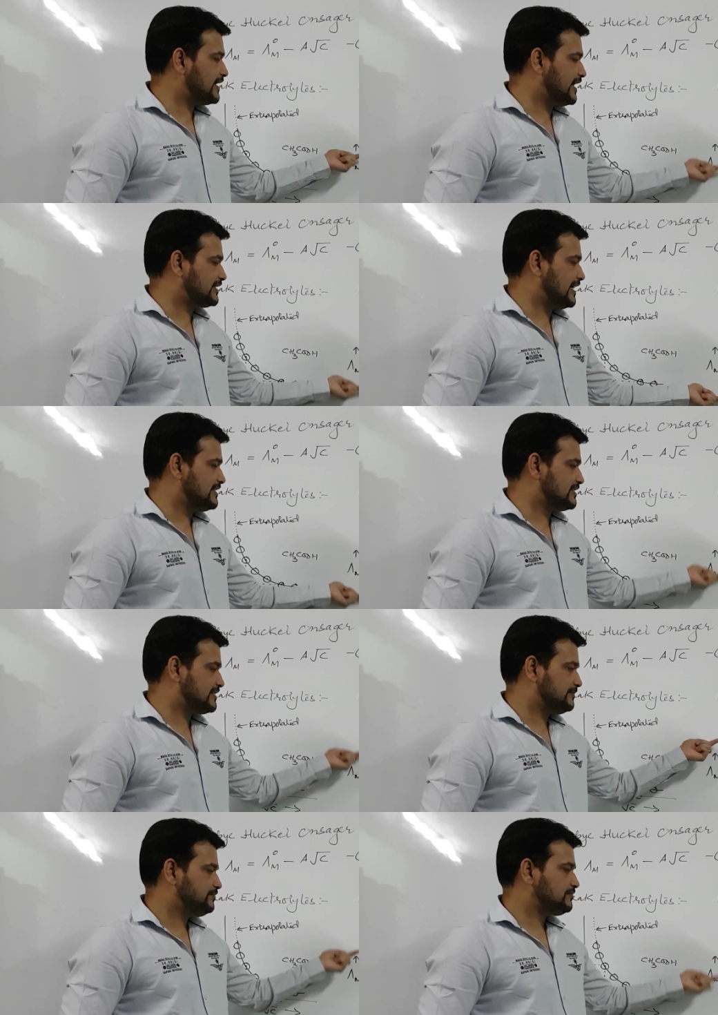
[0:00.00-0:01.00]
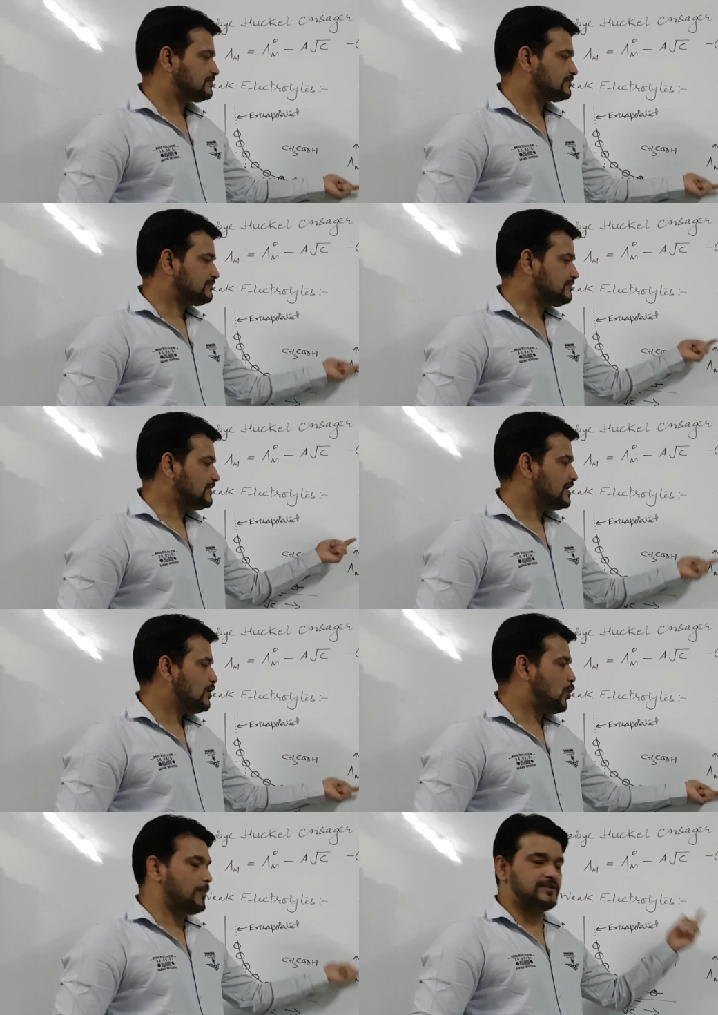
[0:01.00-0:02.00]
conductance
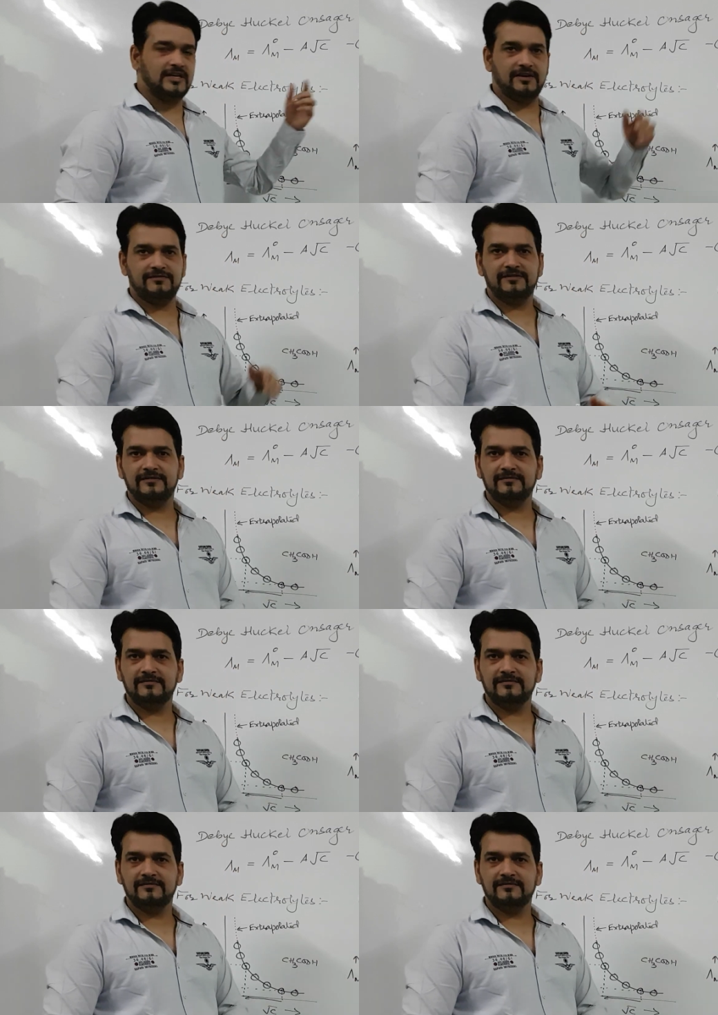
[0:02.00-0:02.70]
observe?